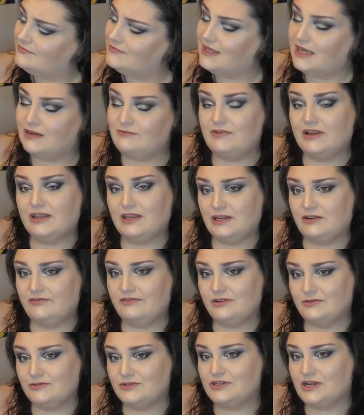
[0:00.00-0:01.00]
And regular
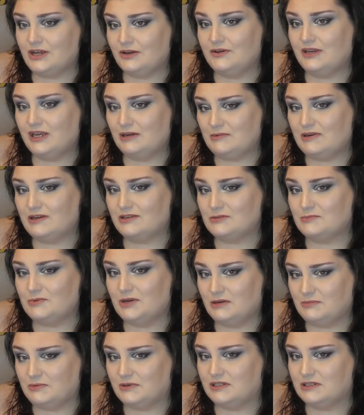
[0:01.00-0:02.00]
viewers know how much
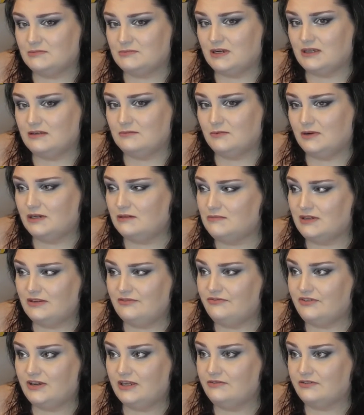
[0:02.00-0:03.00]
purple is my one of my
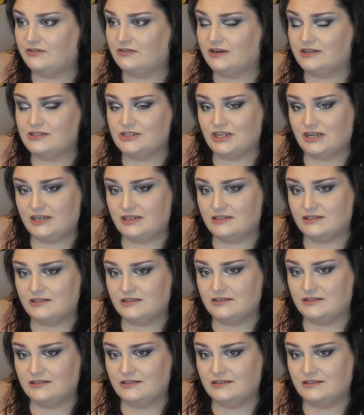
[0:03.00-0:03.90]
favourite shades.